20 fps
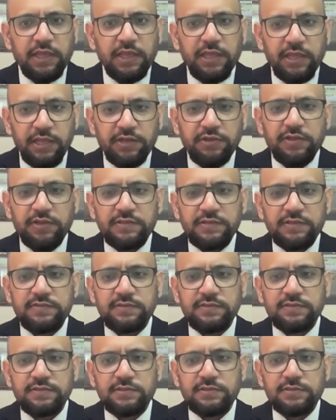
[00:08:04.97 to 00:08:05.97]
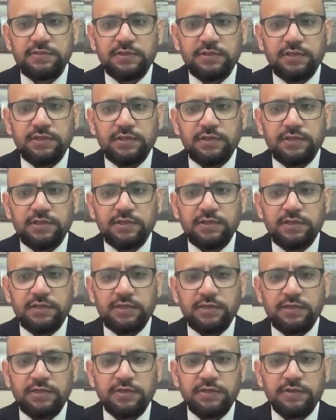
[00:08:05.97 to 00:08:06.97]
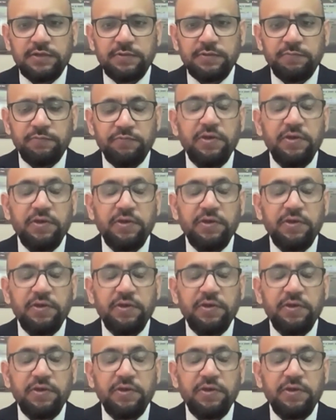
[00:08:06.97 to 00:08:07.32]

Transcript: It is very